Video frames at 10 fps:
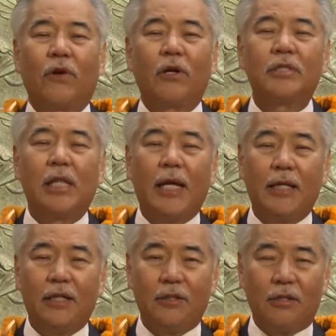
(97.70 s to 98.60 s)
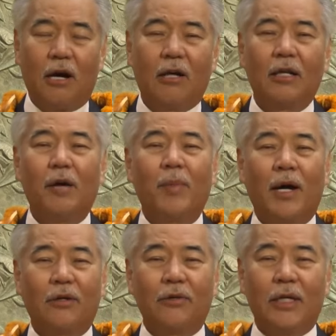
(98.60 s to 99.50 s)
First Lady Dawn
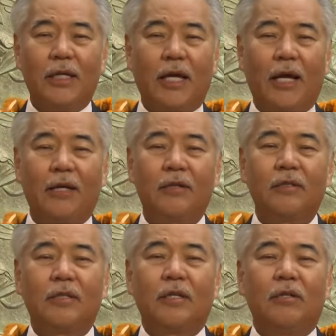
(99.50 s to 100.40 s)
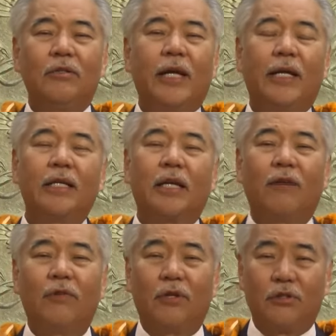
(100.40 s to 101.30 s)
Amano Ige,
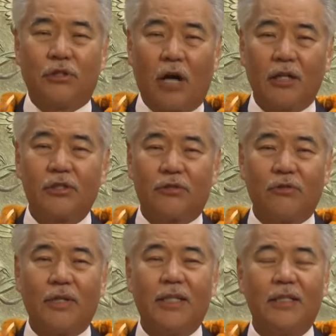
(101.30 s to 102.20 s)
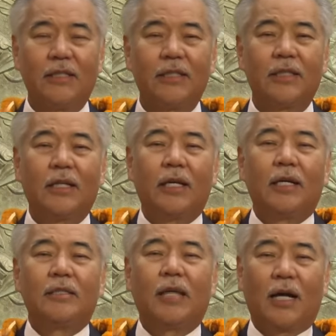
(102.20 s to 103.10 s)
Lieutenant Governor Josh Green,
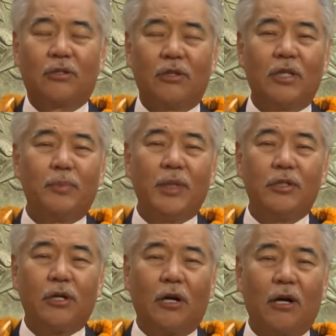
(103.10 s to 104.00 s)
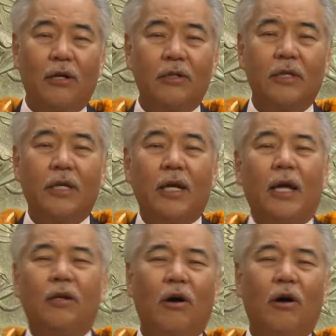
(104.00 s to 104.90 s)
Dr. Libby Char,
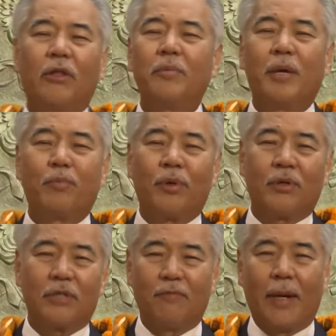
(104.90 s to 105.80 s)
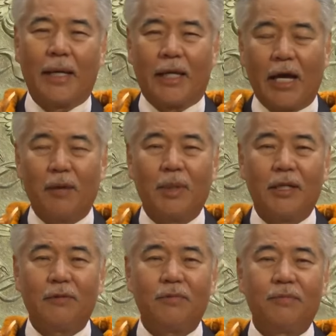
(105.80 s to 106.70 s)
and all the members of my
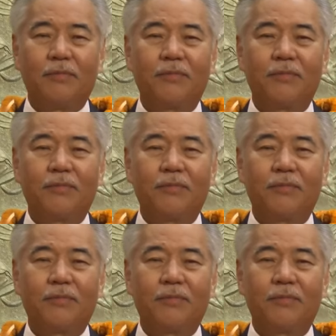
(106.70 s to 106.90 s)
cabinet,